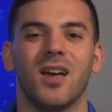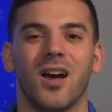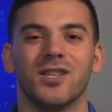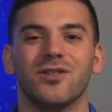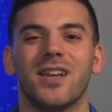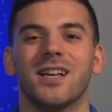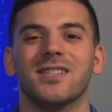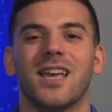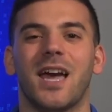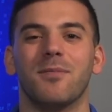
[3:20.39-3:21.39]
Until next
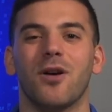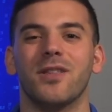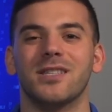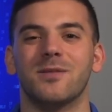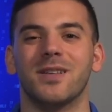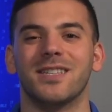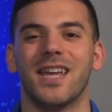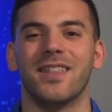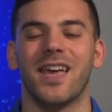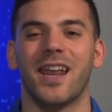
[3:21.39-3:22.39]
time, though, this has been
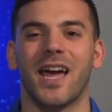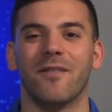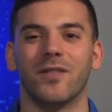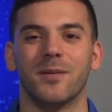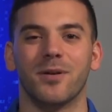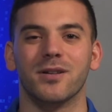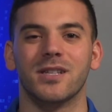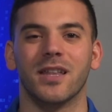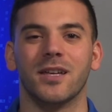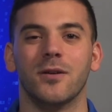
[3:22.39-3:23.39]
Today in the NA. I'm Vinny
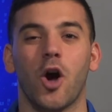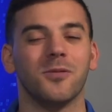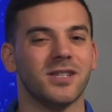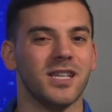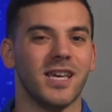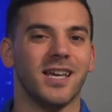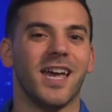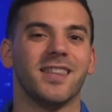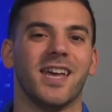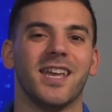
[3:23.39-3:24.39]
Pericelli. Hope to see you
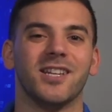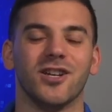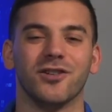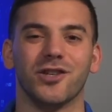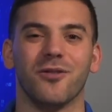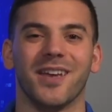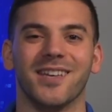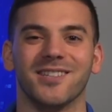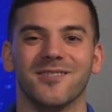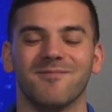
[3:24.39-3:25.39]
at the NAHL
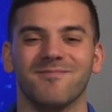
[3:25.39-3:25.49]
Showcase.